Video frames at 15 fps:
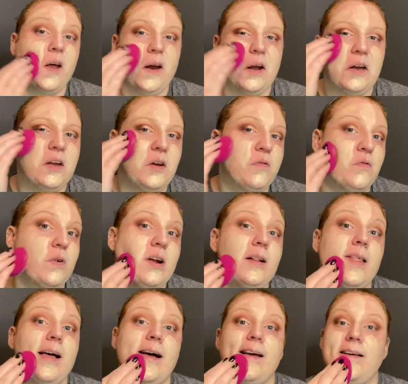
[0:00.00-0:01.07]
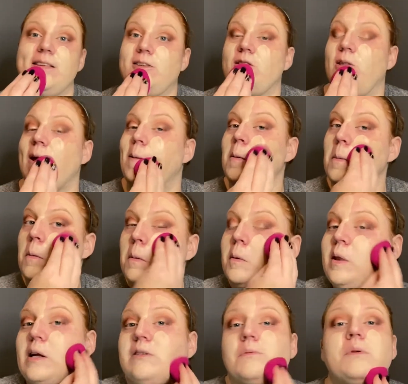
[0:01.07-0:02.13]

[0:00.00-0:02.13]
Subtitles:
And I didn't realize that that's